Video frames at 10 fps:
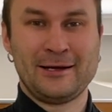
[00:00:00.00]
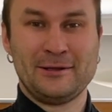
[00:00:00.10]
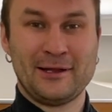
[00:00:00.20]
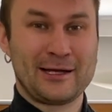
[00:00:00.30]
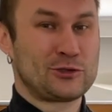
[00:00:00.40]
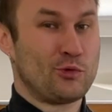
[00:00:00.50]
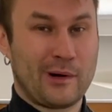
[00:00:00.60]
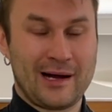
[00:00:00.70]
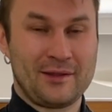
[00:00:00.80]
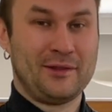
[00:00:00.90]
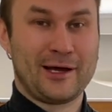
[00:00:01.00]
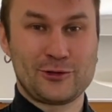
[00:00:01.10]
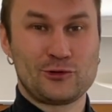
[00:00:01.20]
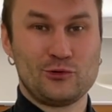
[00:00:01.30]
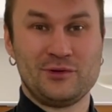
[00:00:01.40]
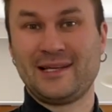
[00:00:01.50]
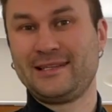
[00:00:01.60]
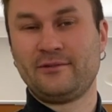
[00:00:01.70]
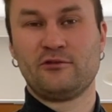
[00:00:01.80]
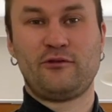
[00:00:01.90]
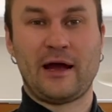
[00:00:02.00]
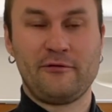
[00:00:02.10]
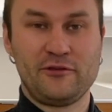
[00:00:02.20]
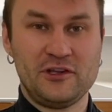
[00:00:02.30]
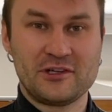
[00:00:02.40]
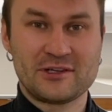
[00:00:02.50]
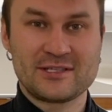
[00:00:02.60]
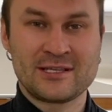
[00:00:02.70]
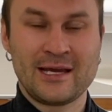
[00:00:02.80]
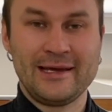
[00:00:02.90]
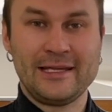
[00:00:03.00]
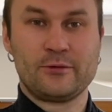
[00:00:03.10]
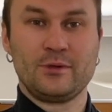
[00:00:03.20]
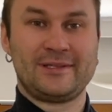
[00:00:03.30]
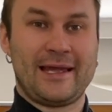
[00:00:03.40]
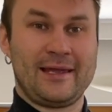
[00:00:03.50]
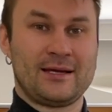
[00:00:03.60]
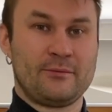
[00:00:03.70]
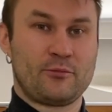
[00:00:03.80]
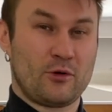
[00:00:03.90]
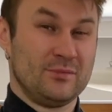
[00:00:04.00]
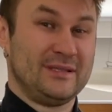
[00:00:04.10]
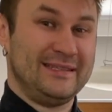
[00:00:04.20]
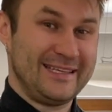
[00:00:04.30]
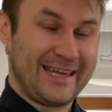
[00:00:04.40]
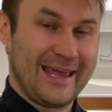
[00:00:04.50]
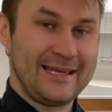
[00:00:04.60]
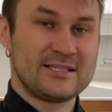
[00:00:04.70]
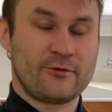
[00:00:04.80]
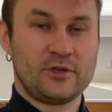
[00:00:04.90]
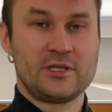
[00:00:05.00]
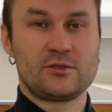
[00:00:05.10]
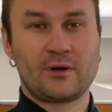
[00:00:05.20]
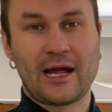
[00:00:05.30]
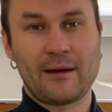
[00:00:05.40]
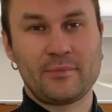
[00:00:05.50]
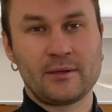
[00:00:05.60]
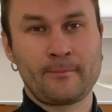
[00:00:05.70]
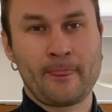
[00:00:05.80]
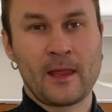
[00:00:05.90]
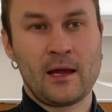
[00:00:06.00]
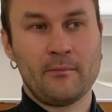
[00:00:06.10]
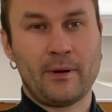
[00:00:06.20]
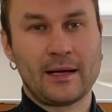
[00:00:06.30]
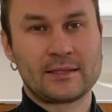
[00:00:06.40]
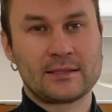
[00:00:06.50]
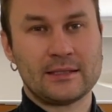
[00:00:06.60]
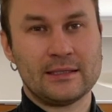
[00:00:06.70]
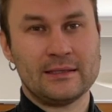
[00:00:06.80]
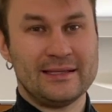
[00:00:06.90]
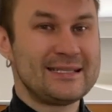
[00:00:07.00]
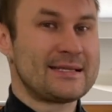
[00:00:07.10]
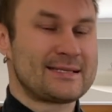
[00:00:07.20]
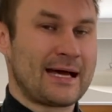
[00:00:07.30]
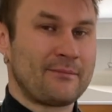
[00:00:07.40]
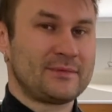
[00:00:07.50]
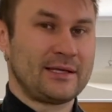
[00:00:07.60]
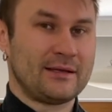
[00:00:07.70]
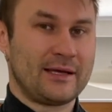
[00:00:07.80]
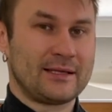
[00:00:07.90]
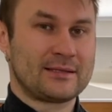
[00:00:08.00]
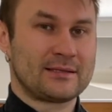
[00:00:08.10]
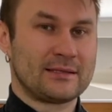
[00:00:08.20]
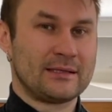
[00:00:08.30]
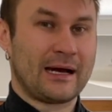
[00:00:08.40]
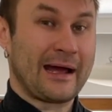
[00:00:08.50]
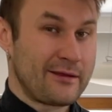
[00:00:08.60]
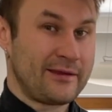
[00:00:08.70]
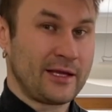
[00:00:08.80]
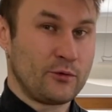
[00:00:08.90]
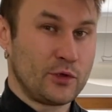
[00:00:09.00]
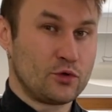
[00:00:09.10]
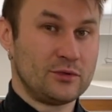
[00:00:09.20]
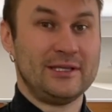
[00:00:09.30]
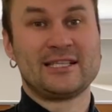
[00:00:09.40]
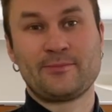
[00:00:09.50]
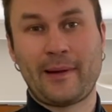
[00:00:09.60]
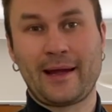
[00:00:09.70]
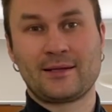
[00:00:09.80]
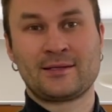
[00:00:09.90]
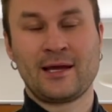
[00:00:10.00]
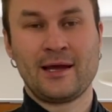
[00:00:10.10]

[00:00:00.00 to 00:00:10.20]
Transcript: not 1, not 2, not even 5 years. It will take probably decades for this to happen, but this is something that I think we could expect